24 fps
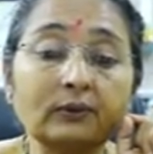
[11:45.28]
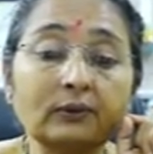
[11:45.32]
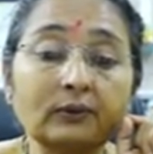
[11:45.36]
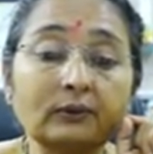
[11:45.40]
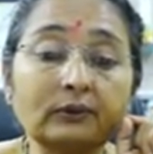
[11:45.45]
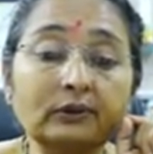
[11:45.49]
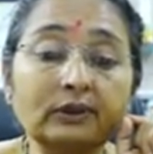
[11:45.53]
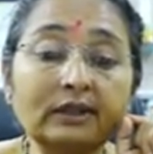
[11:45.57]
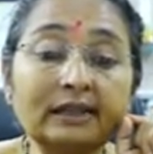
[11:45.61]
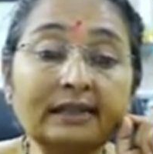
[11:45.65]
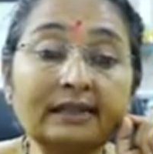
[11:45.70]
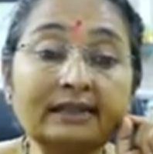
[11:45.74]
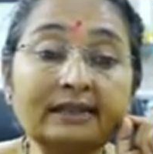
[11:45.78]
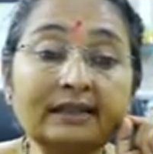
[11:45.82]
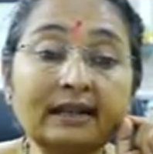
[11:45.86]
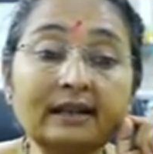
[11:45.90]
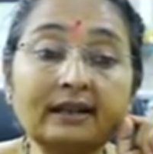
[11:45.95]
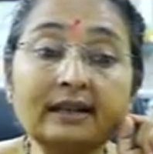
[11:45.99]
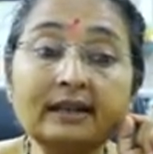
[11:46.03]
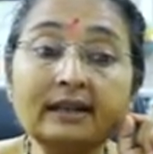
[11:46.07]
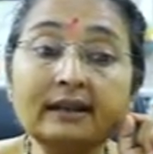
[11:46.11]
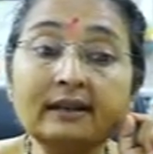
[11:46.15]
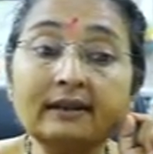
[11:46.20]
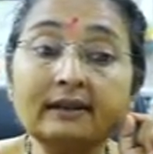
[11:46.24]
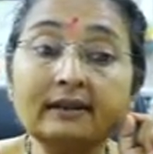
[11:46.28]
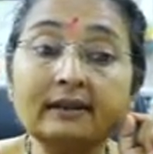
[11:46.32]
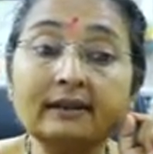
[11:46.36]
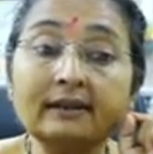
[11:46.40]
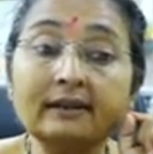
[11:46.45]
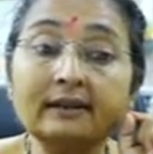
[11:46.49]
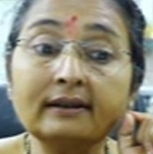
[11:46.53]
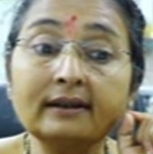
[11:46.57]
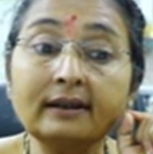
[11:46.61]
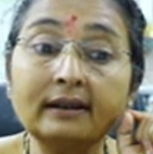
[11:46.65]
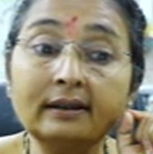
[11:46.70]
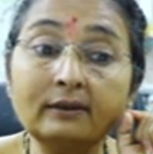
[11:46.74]
this study,
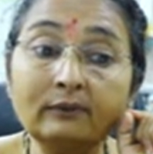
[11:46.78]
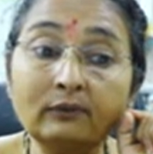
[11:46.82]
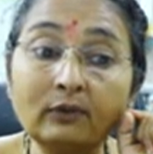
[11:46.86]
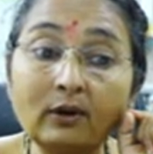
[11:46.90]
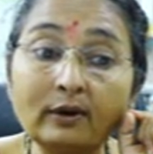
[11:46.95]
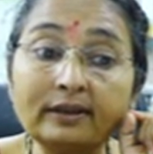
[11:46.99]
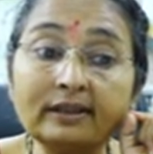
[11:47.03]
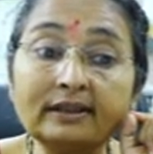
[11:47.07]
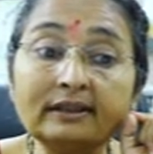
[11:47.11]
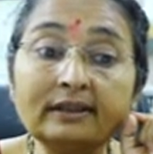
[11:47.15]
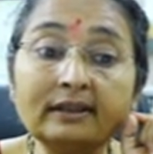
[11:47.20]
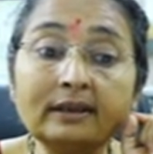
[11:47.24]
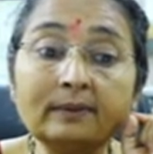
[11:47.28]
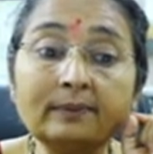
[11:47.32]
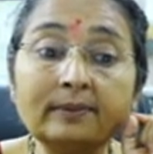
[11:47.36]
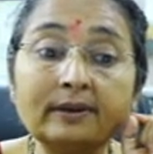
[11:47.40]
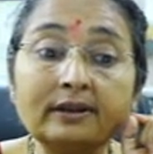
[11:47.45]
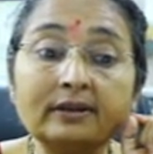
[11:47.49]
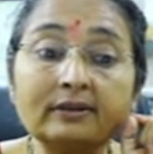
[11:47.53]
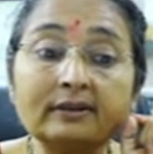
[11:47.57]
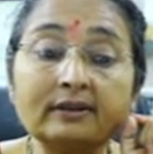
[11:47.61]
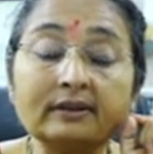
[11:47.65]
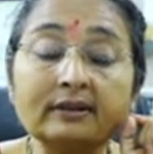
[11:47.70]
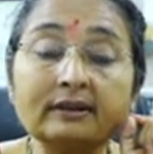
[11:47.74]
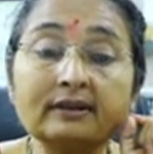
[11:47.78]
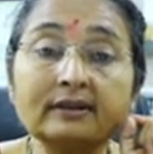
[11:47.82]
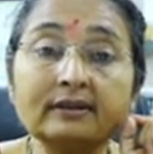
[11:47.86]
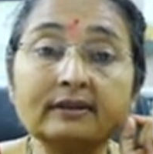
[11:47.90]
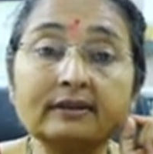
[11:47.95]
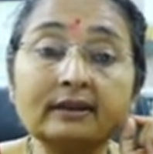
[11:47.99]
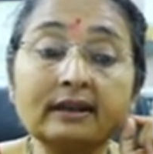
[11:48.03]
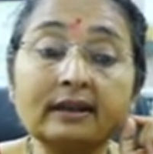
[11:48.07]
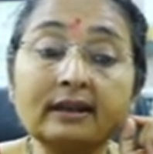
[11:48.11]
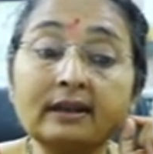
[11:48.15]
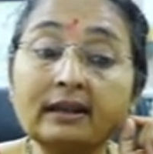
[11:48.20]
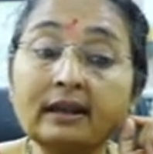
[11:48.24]
in 43 patients,
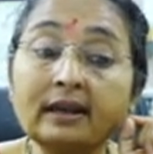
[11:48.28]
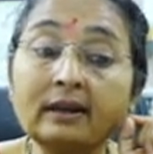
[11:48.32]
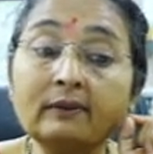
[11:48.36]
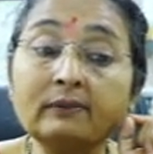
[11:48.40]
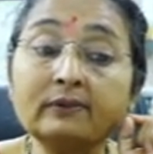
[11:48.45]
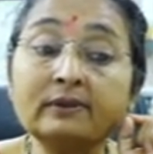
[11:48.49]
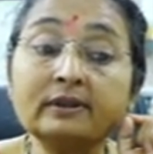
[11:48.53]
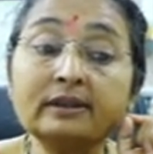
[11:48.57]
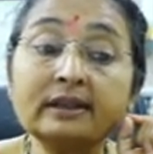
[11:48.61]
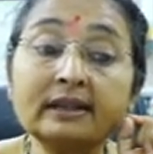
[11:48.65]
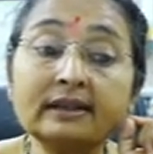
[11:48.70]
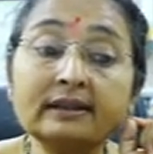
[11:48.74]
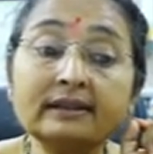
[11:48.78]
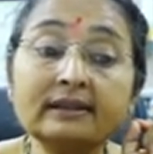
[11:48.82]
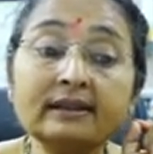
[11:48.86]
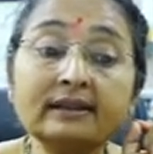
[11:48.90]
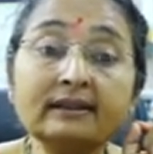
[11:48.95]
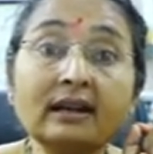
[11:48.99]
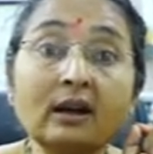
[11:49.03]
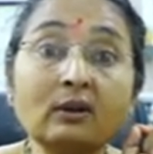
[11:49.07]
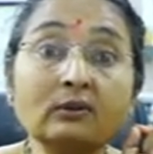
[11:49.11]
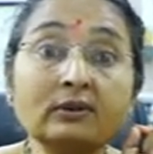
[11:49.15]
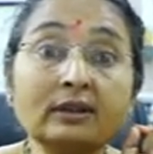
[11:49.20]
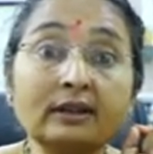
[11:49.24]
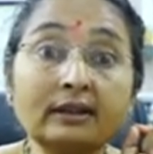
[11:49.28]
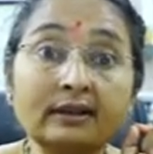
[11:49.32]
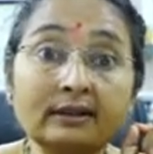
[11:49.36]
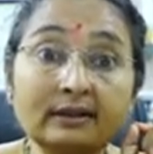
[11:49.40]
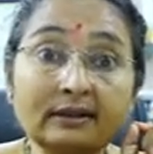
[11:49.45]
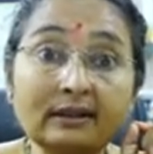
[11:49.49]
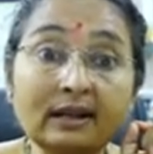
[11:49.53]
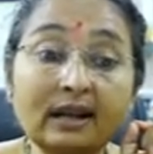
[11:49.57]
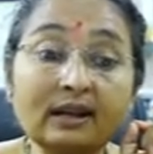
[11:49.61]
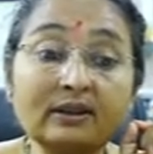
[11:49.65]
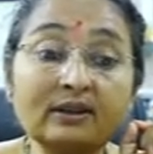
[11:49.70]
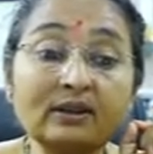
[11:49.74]
they gave 60,000
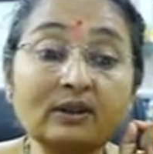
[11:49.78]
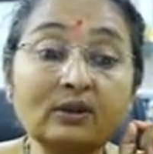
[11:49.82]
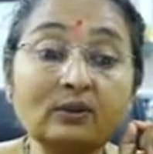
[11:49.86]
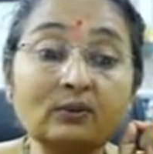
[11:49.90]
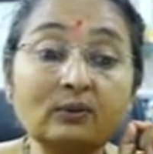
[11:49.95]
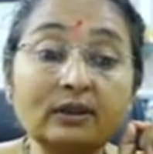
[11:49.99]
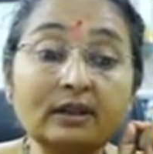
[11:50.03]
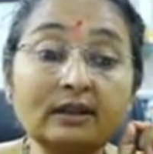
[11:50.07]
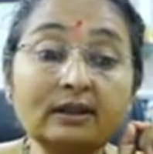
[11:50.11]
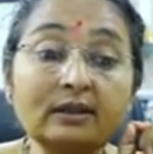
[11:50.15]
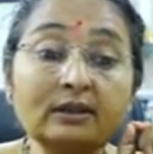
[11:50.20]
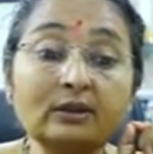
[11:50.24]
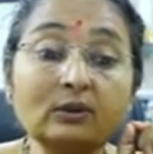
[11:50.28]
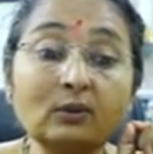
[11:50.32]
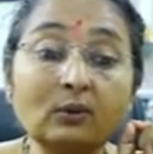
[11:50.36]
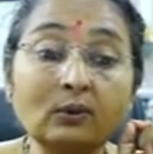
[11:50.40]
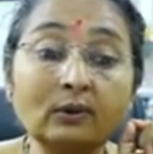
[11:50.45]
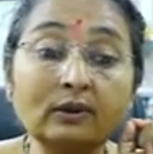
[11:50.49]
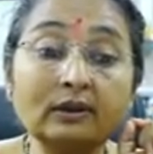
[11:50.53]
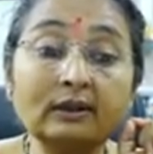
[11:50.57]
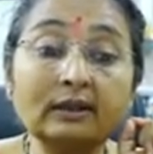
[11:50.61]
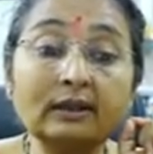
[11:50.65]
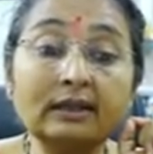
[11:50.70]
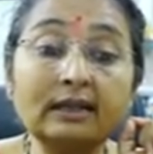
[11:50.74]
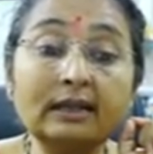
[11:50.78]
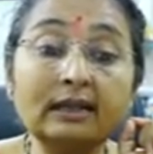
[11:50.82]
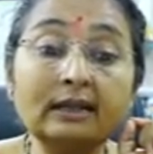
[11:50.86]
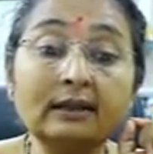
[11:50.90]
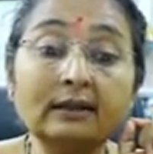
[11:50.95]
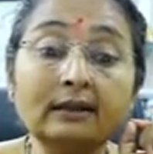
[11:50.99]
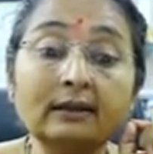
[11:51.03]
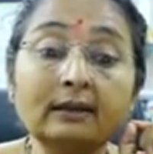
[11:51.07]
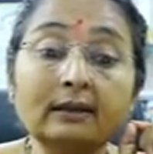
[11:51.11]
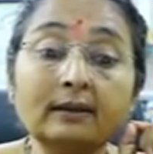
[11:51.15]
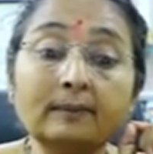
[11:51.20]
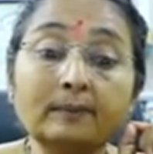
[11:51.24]
international units orally
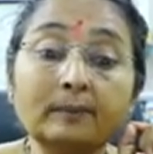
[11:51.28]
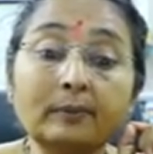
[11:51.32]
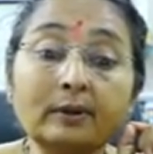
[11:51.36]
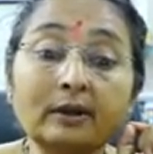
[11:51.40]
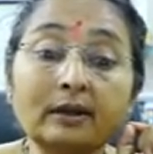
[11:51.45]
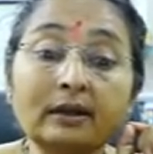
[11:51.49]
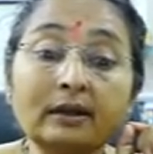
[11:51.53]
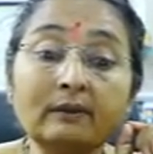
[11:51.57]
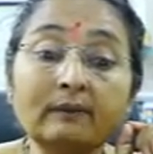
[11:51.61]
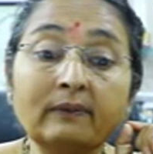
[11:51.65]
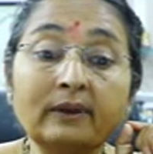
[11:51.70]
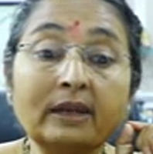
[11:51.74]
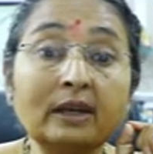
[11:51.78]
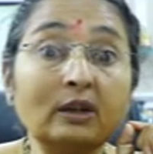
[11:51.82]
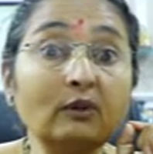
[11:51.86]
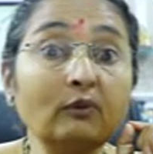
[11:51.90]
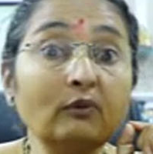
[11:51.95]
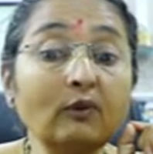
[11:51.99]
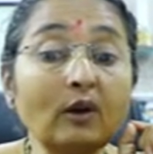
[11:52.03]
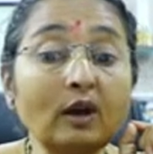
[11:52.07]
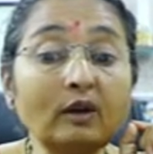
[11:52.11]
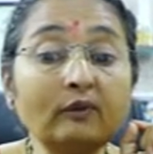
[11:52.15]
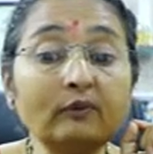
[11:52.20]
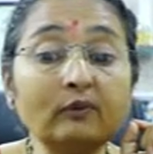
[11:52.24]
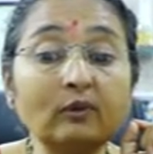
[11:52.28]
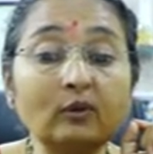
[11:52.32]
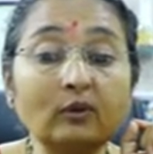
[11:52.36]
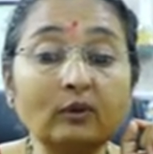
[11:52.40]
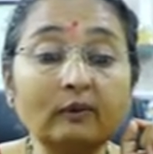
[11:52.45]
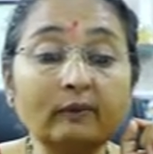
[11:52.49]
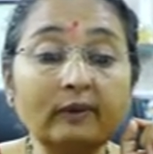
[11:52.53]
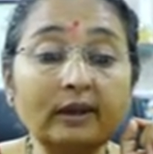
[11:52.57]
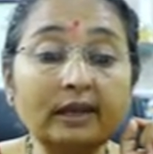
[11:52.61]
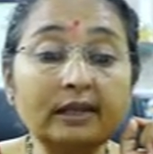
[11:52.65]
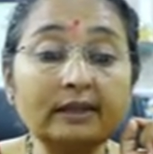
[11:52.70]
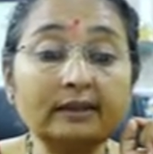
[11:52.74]
per week for 4
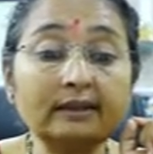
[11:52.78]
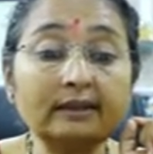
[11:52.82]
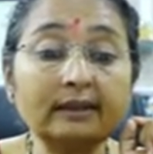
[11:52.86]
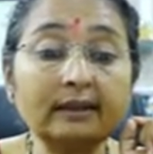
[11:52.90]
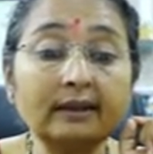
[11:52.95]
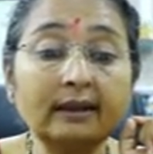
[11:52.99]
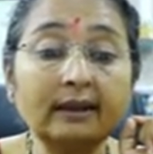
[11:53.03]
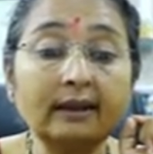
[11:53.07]
weeks.